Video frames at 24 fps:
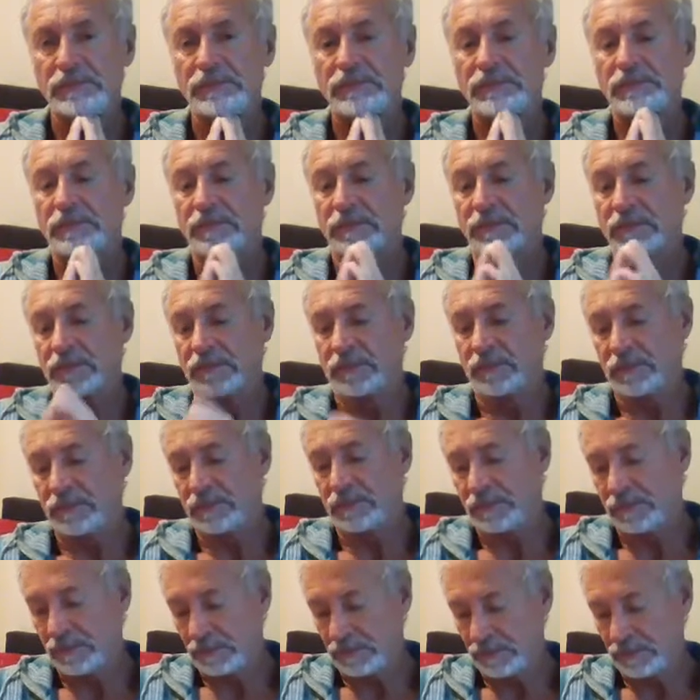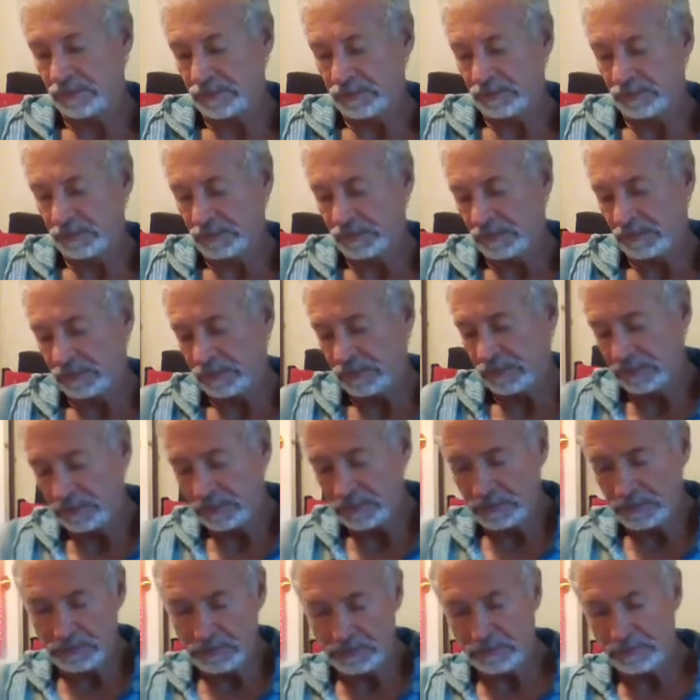
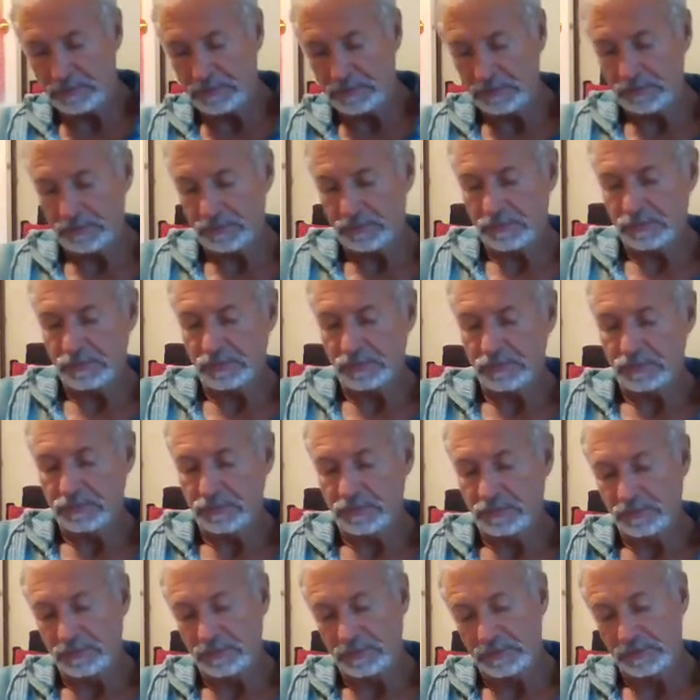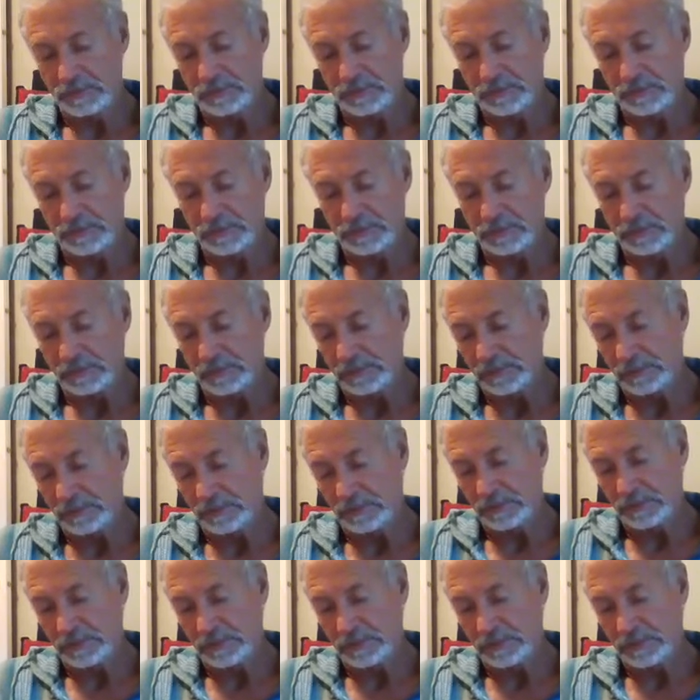The person shown says nothing.